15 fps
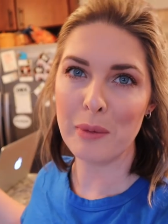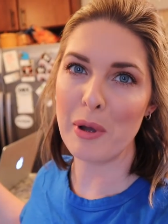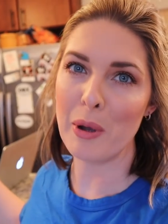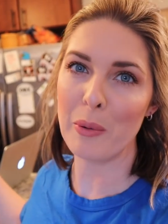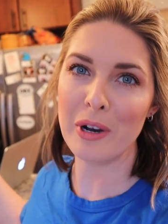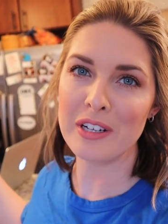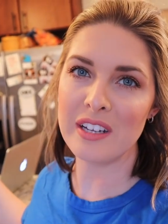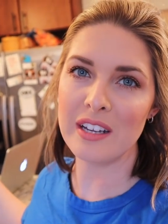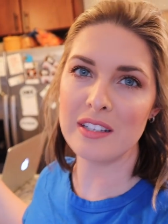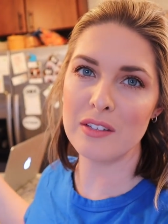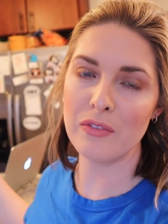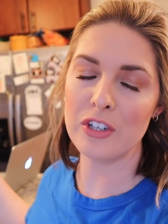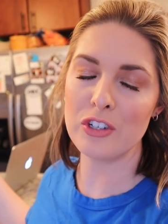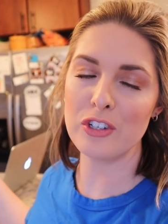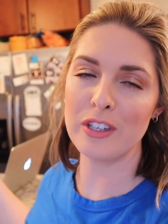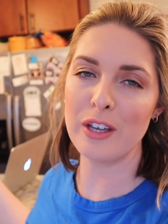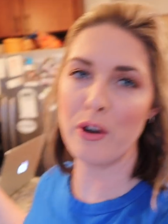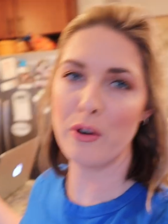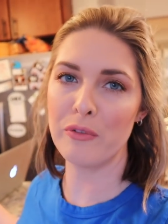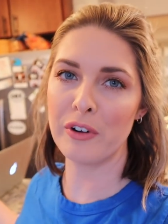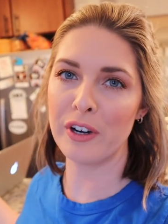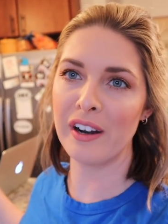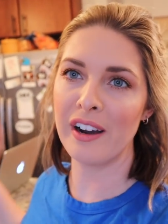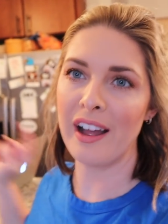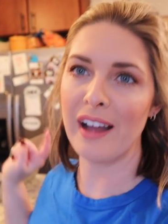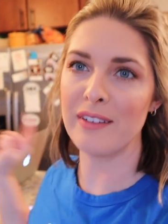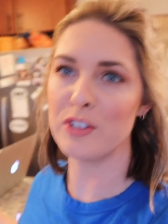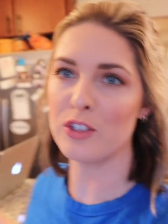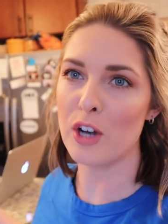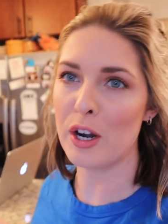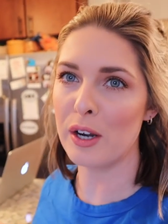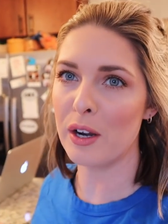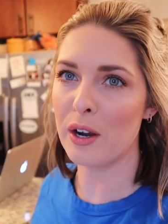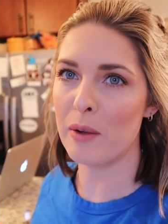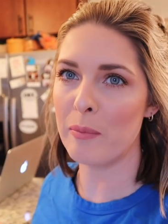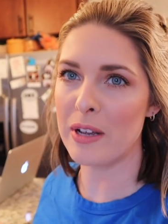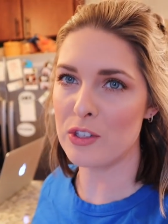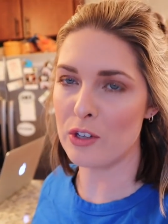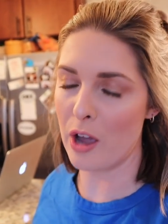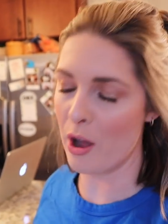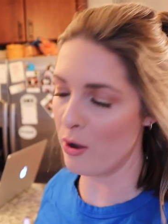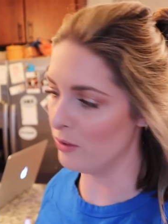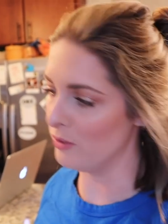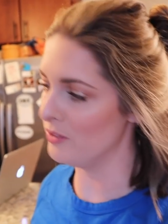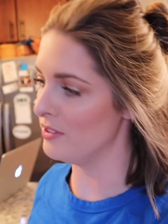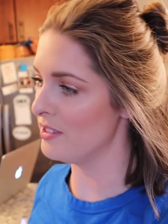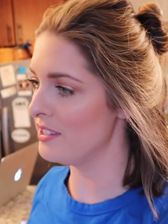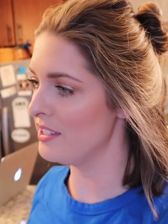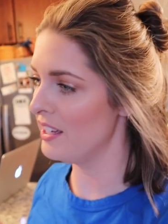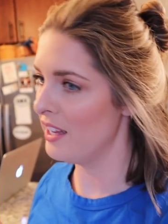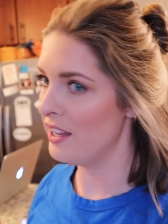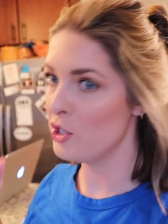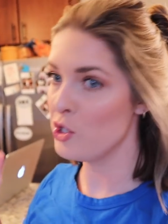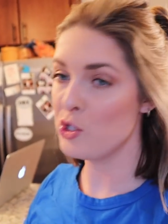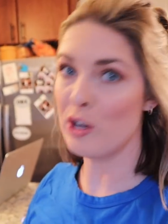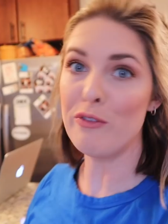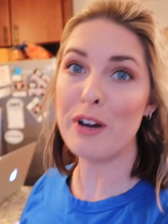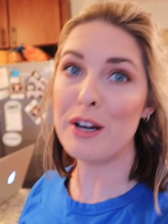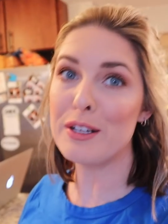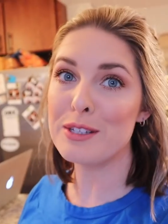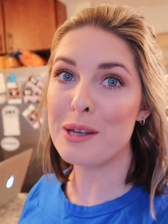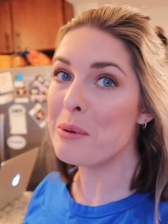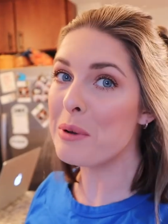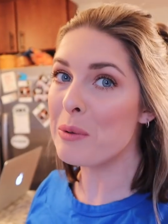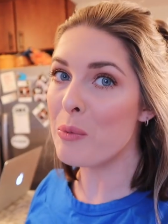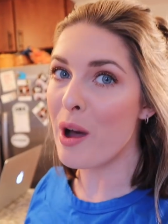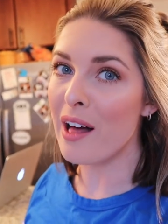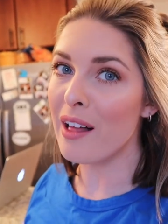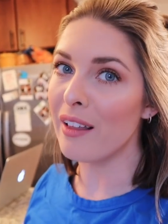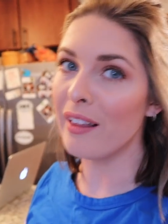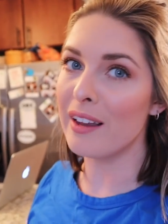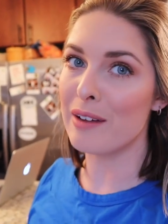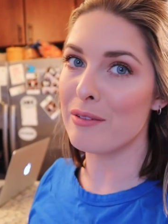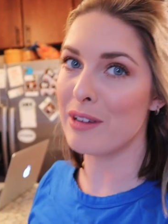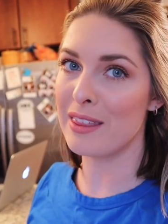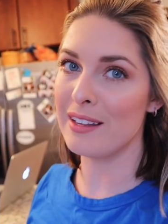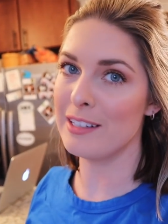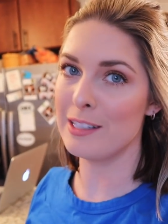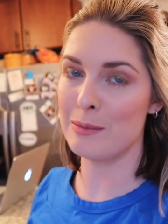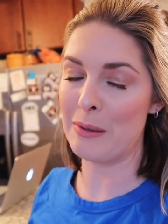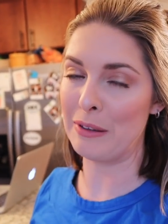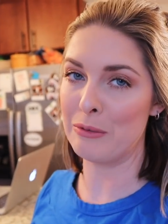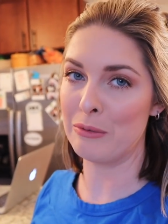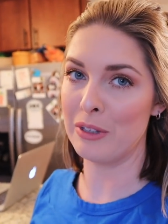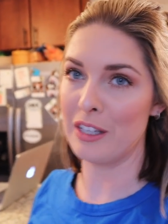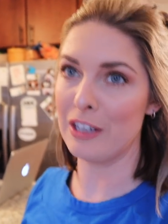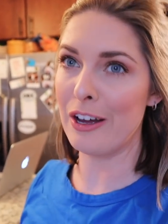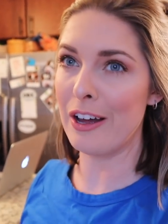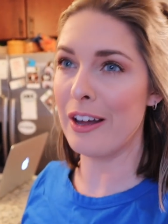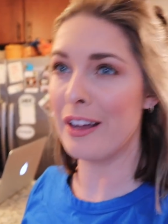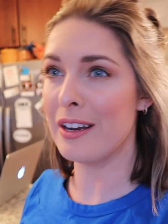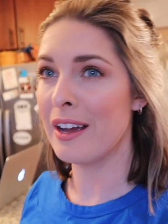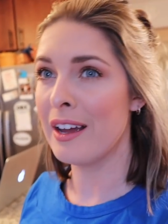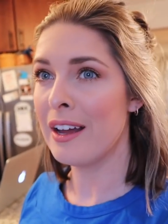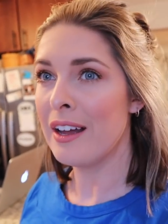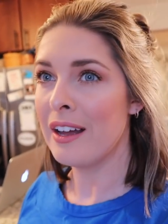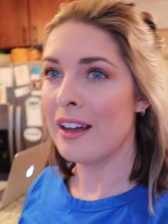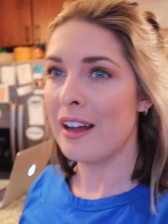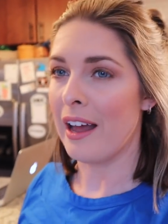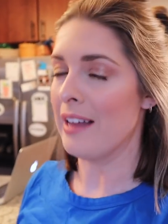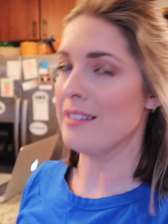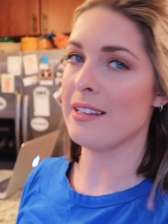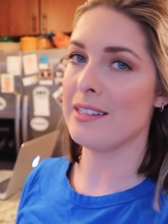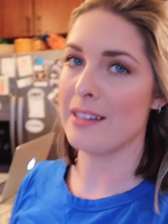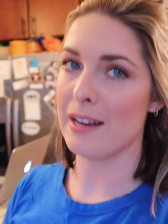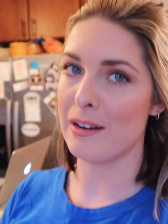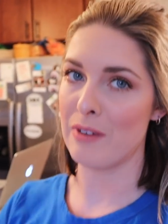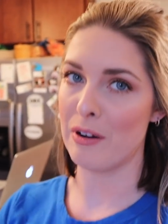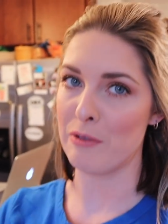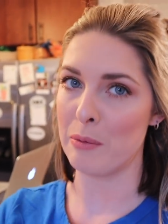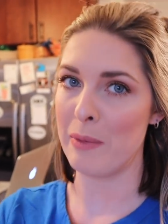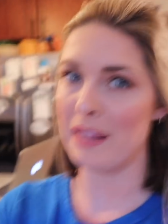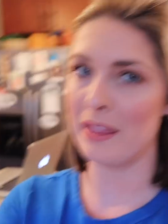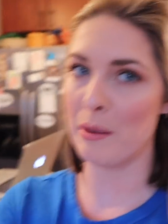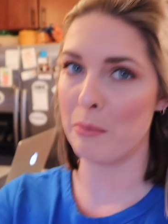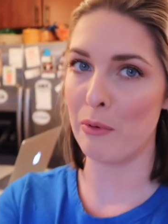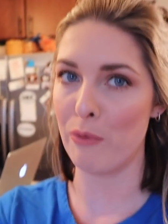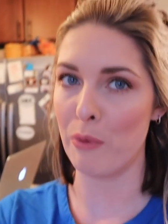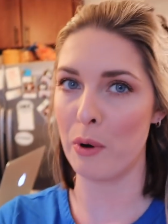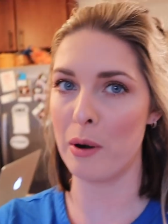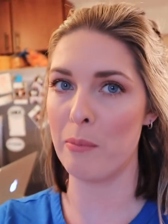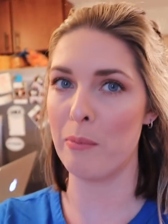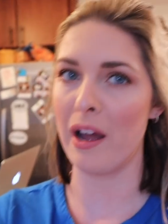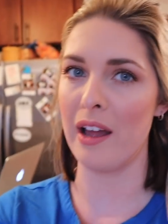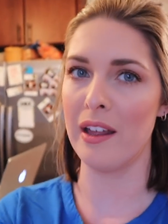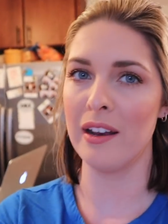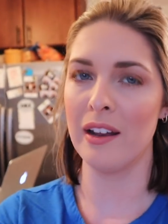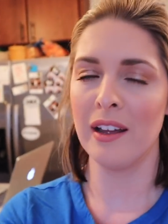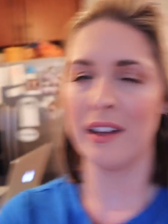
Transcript: My workday is officially over. I've started on my scones. So far it's going well and everything is smelling really good. As I said, I've never made them before, but